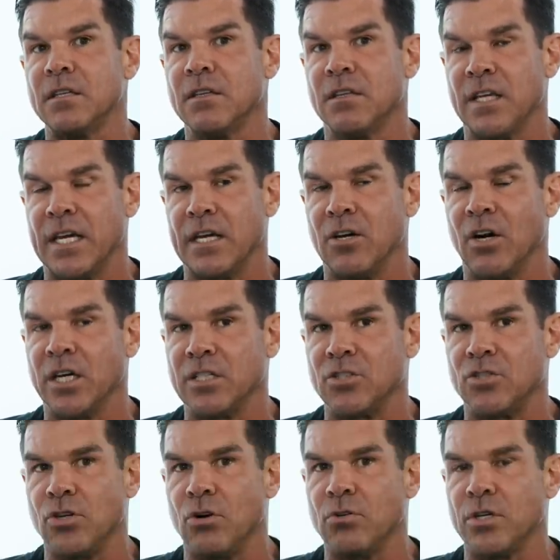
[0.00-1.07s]
thank God
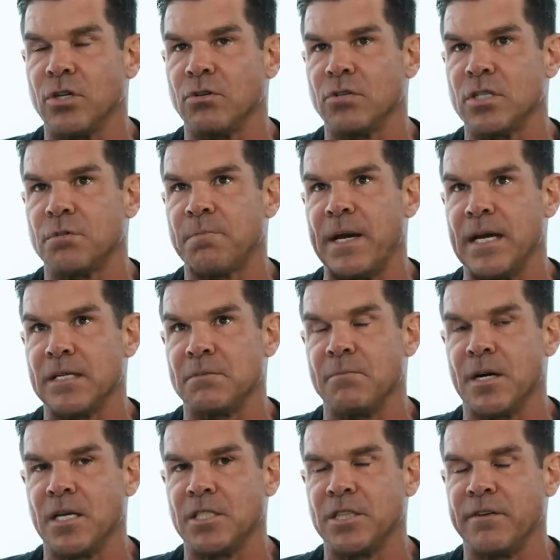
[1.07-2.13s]
in Tokyo this past
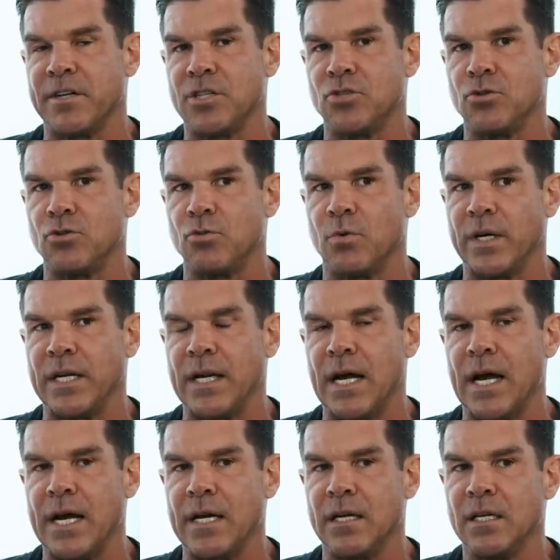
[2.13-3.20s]
March, I ran
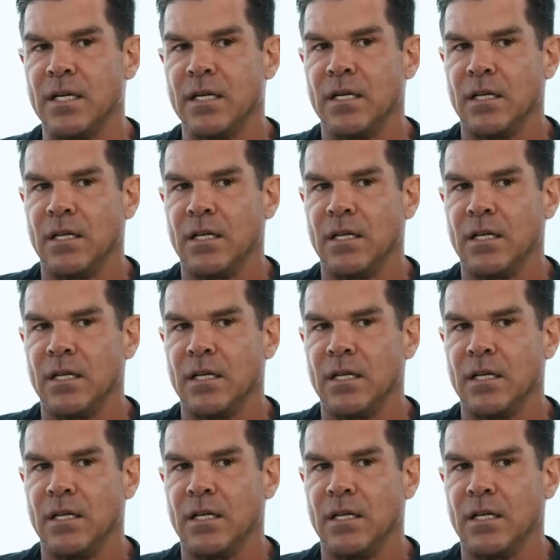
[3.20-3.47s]
229